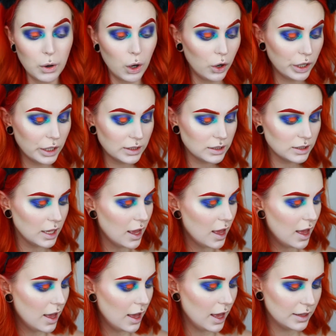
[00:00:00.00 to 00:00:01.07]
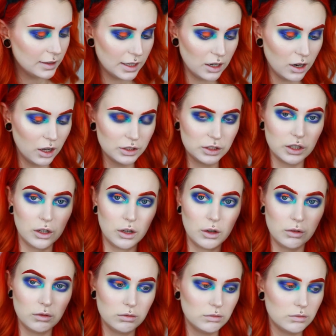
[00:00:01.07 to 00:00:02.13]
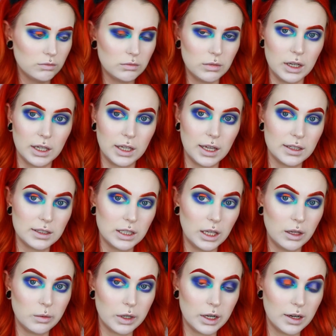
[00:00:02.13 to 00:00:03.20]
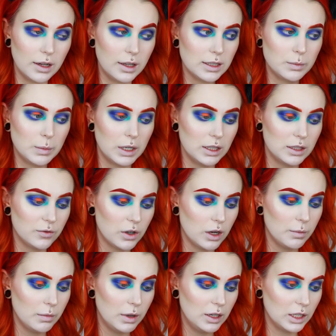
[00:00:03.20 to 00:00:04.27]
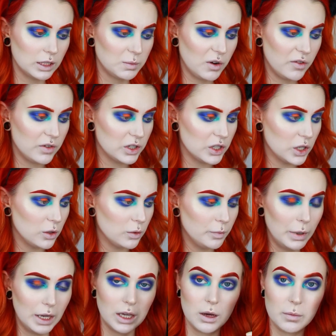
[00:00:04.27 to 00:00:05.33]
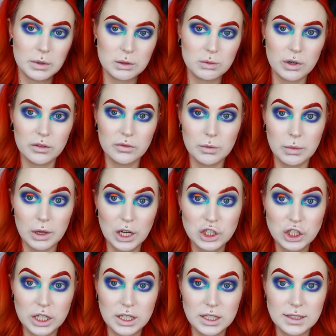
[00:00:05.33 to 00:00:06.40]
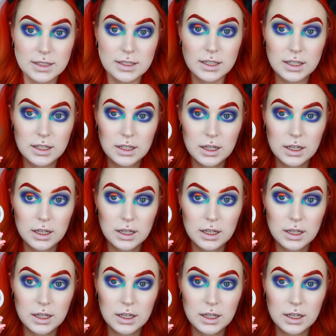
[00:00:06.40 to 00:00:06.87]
Point. And then also, I can't see what it is, but it's from NYX Professional Makeup. It's one of the blushes.